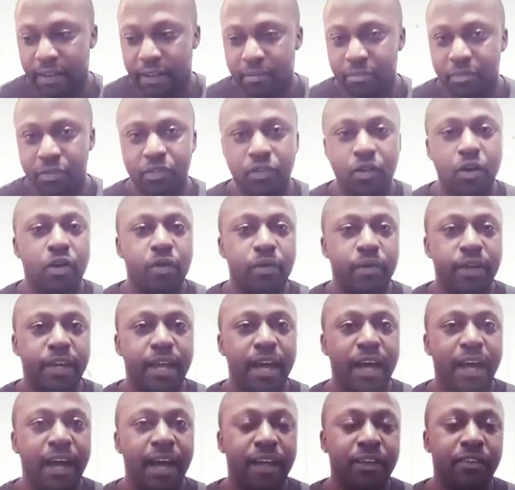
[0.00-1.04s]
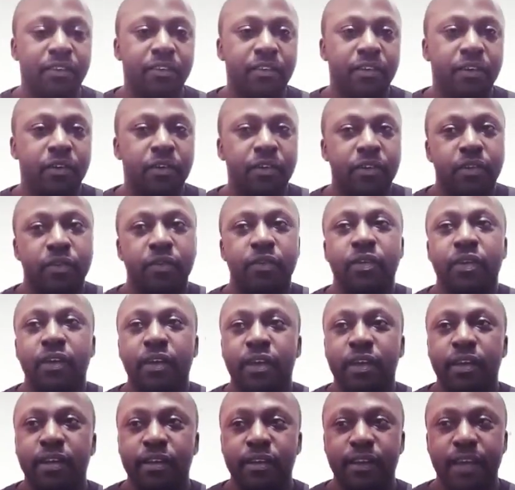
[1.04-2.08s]
story that I had to tell you.
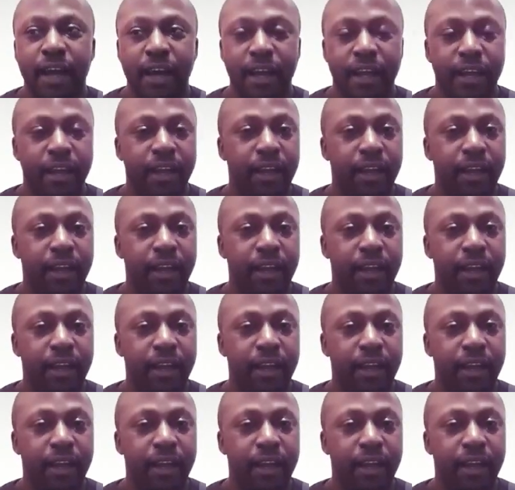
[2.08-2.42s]
That